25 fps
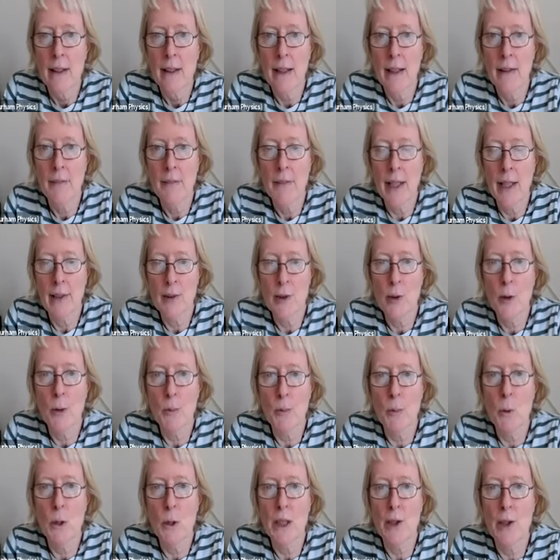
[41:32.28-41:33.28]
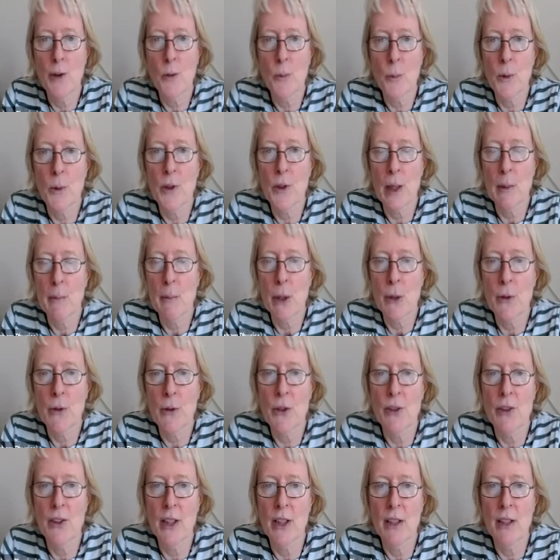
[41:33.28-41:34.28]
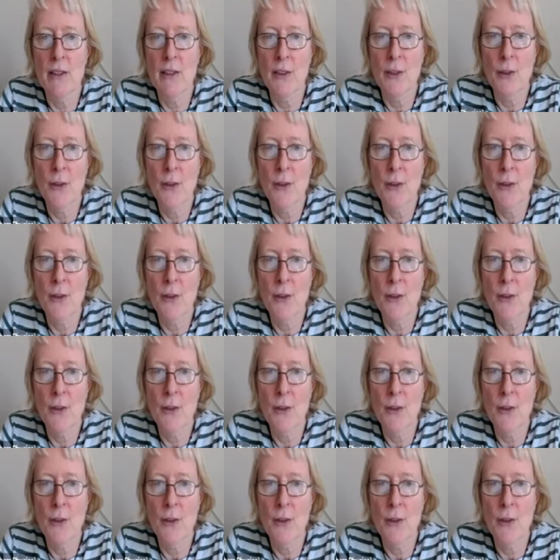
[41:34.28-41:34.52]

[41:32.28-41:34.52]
and that is more or less what I plotted here.